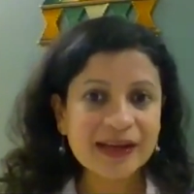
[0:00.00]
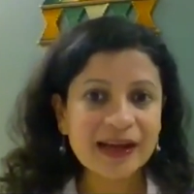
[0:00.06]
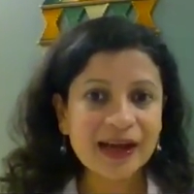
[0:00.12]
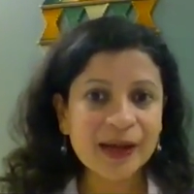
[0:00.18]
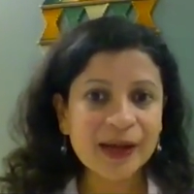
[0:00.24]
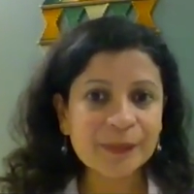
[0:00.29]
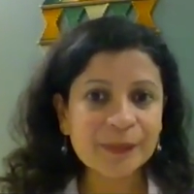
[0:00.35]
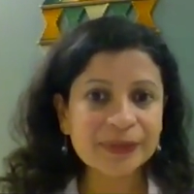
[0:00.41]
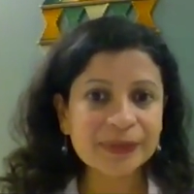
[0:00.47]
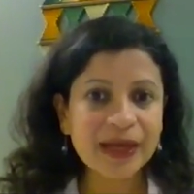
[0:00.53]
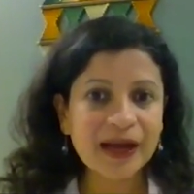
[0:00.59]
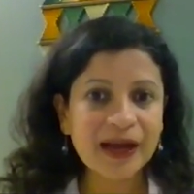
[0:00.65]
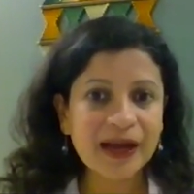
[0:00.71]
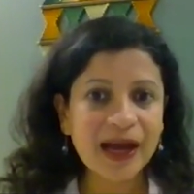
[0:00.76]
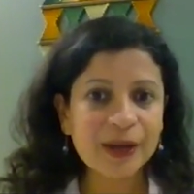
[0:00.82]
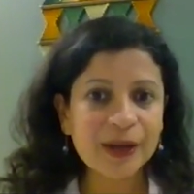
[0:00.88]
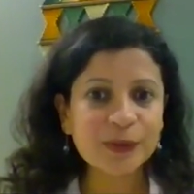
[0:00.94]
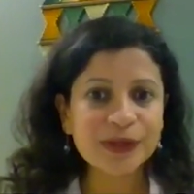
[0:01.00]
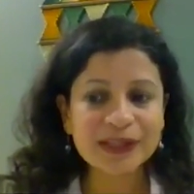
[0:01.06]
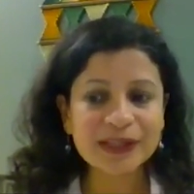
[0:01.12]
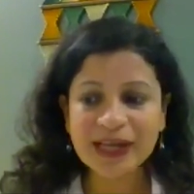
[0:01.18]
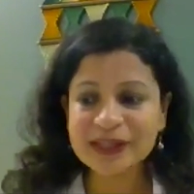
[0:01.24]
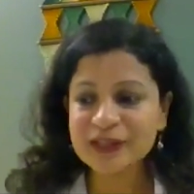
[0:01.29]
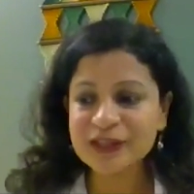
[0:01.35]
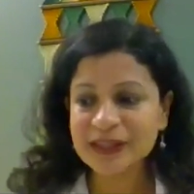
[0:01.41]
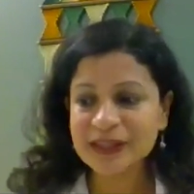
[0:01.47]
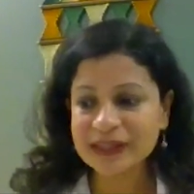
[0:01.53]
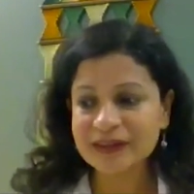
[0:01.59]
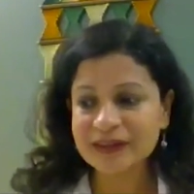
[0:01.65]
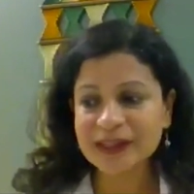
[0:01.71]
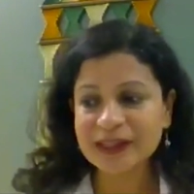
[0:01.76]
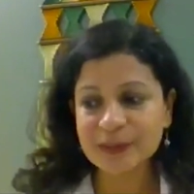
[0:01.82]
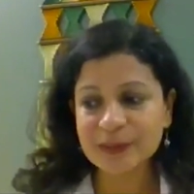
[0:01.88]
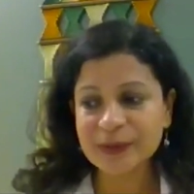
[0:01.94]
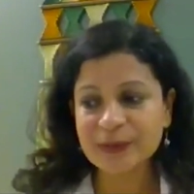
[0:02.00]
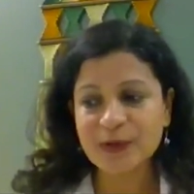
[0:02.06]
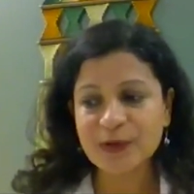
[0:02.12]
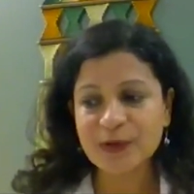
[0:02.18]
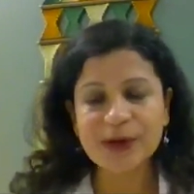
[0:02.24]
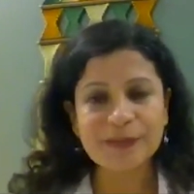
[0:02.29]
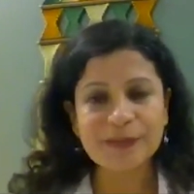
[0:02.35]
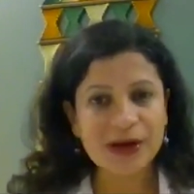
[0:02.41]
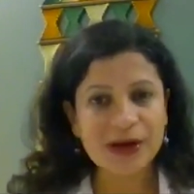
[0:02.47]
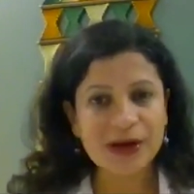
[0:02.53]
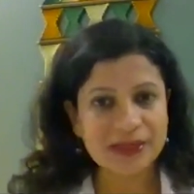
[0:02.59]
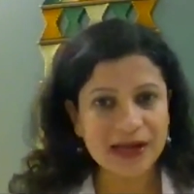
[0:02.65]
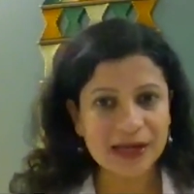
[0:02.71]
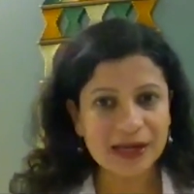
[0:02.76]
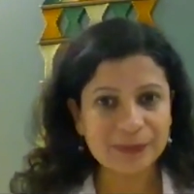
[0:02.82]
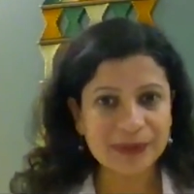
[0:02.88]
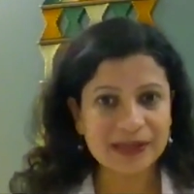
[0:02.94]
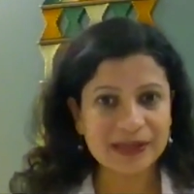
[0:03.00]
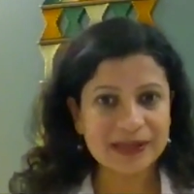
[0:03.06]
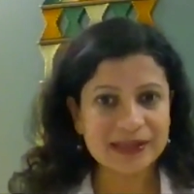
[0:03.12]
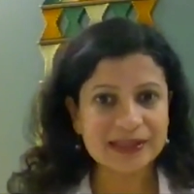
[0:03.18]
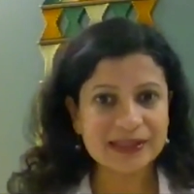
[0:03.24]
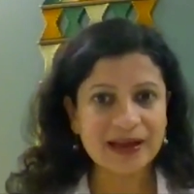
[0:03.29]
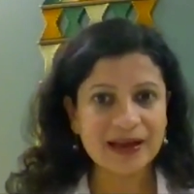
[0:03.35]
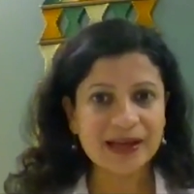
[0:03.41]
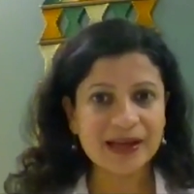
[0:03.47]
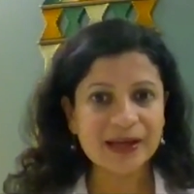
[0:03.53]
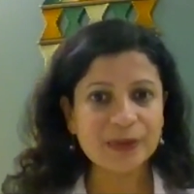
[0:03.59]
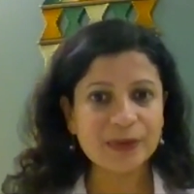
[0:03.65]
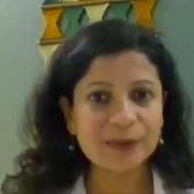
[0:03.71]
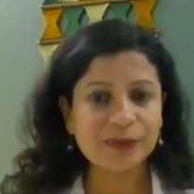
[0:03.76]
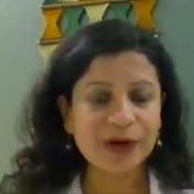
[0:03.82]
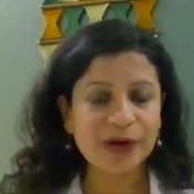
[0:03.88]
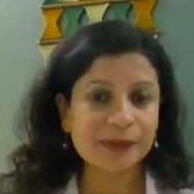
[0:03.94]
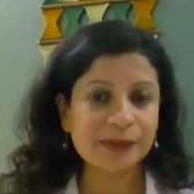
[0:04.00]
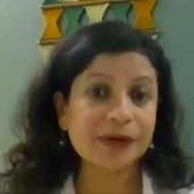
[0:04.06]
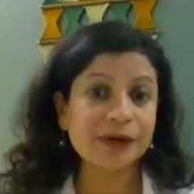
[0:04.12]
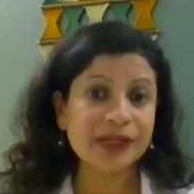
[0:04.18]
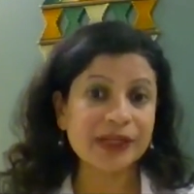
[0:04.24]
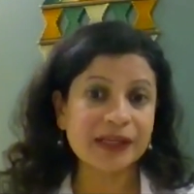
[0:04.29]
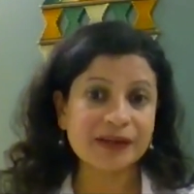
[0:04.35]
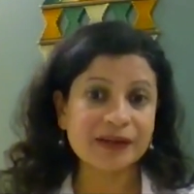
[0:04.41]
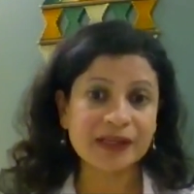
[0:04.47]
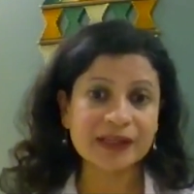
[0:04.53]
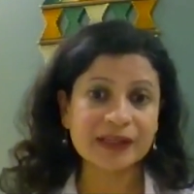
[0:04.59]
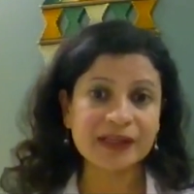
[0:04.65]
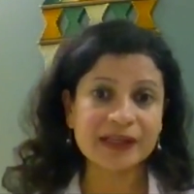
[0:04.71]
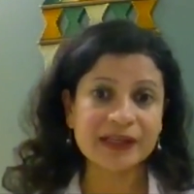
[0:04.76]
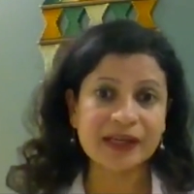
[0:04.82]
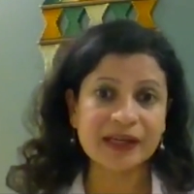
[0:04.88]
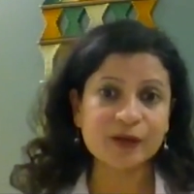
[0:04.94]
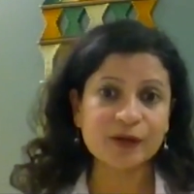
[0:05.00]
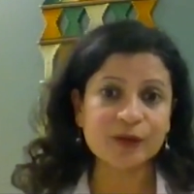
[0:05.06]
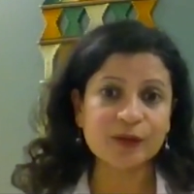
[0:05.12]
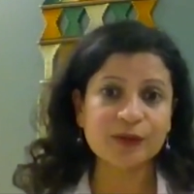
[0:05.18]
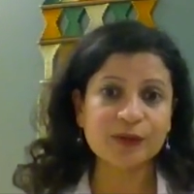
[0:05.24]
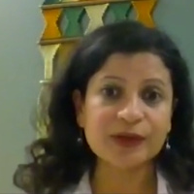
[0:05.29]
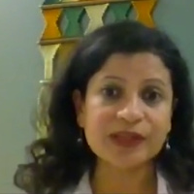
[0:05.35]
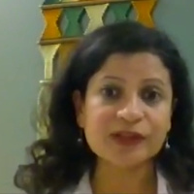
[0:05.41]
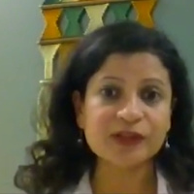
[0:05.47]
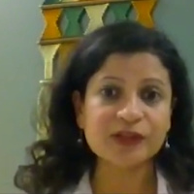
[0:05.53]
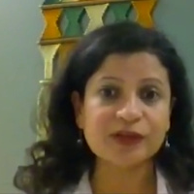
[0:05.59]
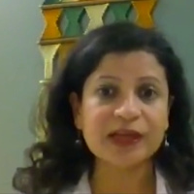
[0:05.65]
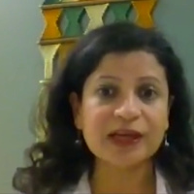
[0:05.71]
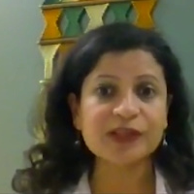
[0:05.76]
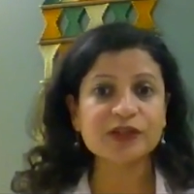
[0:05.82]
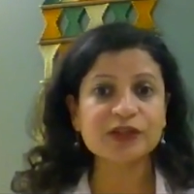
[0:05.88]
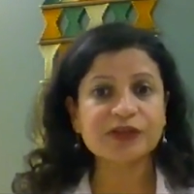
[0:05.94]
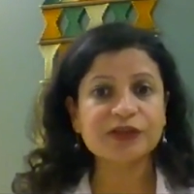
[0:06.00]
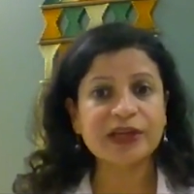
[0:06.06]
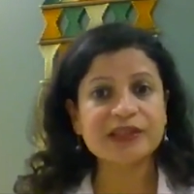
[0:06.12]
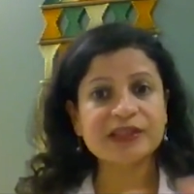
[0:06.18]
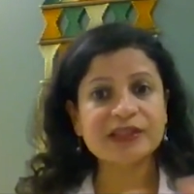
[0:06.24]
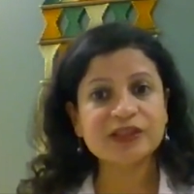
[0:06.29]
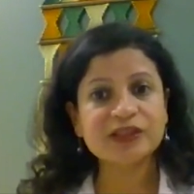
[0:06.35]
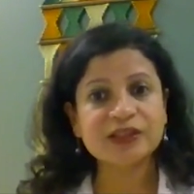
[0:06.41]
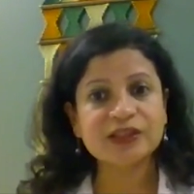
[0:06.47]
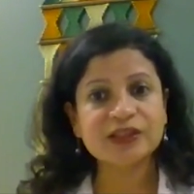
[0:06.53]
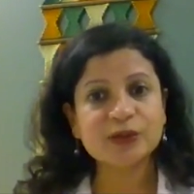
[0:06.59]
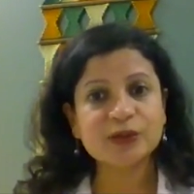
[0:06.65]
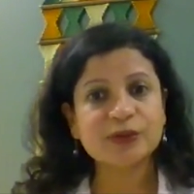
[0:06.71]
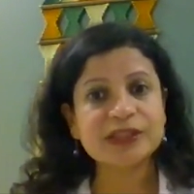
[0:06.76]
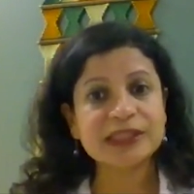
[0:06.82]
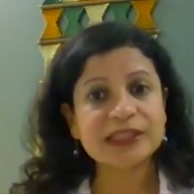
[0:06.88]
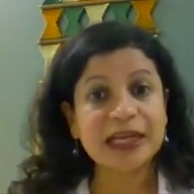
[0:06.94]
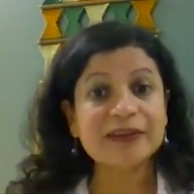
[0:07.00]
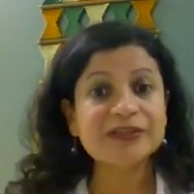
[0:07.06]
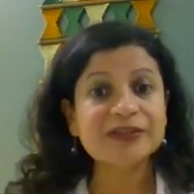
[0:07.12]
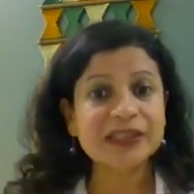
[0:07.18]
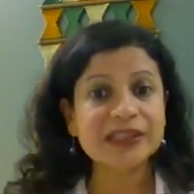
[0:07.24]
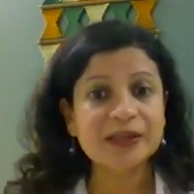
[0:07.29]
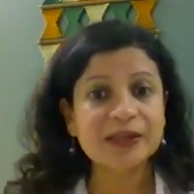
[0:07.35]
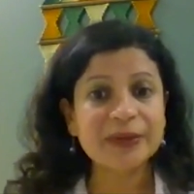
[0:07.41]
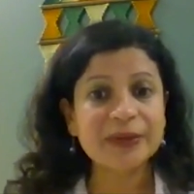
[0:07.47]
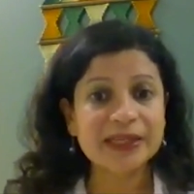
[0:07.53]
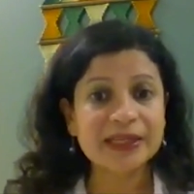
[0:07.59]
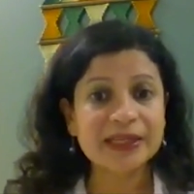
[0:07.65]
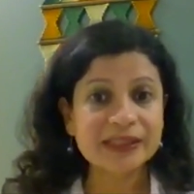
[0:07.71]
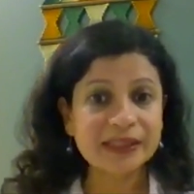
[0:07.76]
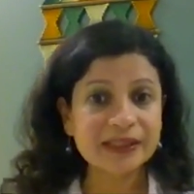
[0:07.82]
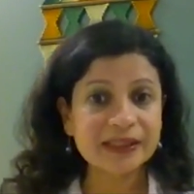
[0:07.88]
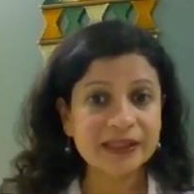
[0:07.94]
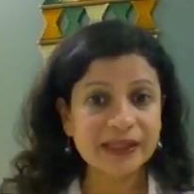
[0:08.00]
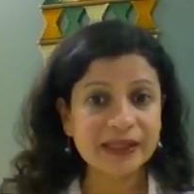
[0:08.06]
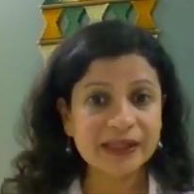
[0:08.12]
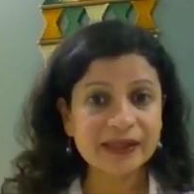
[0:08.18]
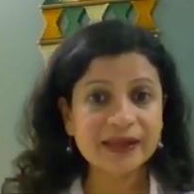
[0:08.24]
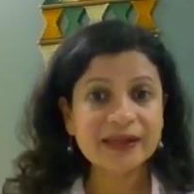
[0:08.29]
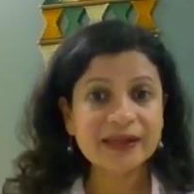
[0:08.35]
I would like to hear a little bit more about that, because I am a primary care clinic who is trying to transition towards lifestyle medicine clinic.